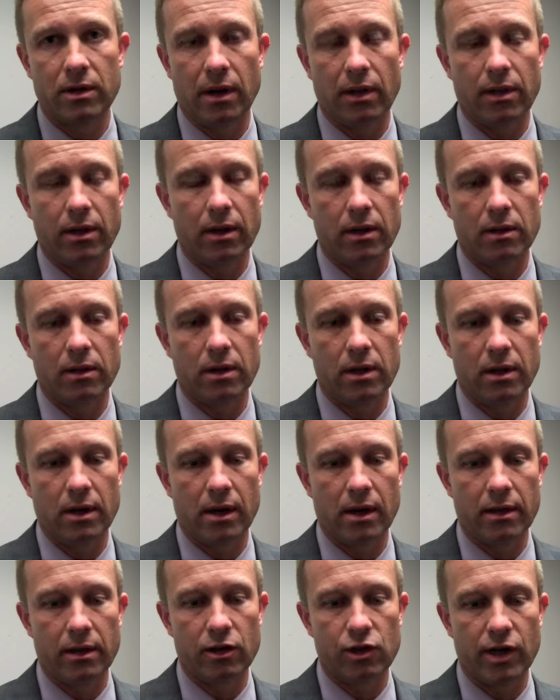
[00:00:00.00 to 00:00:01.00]
And I think
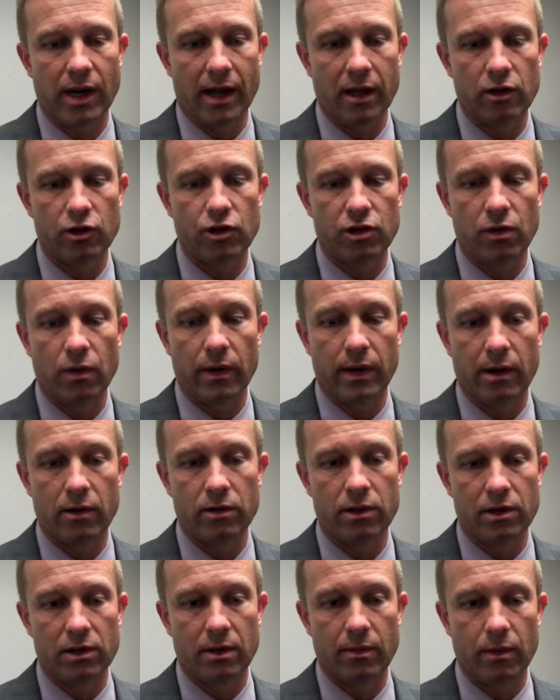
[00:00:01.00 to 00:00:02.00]
the challenge is going
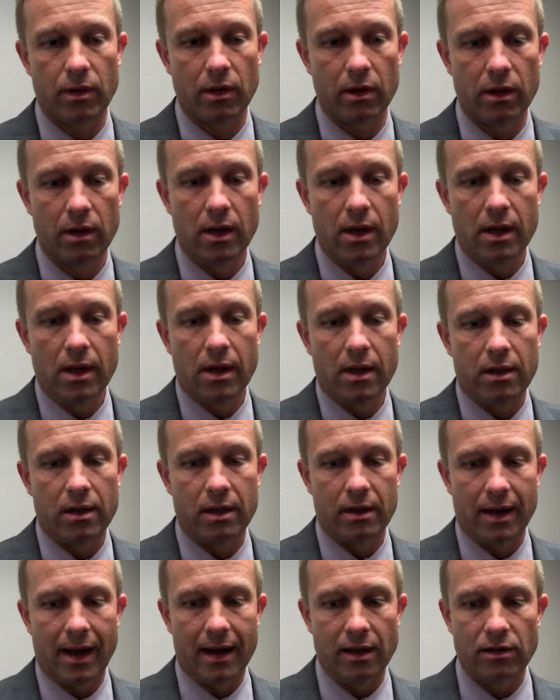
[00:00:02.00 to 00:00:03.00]
out to some of
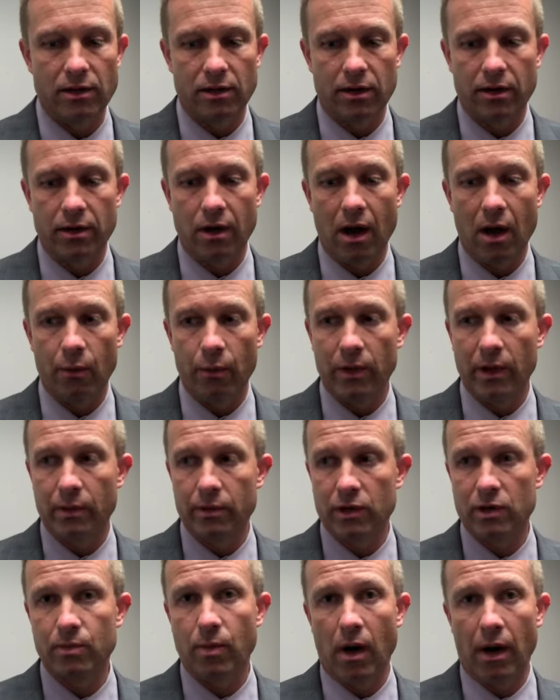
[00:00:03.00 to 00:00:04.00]
the guys that are not really
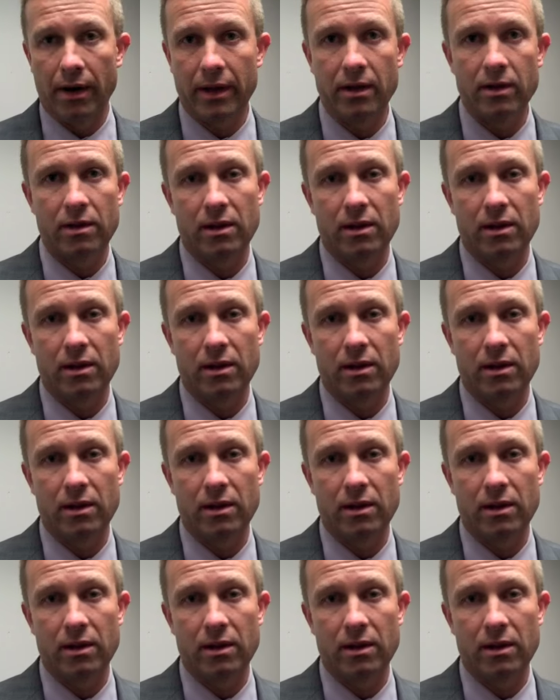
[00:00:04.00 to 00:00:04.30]
responding.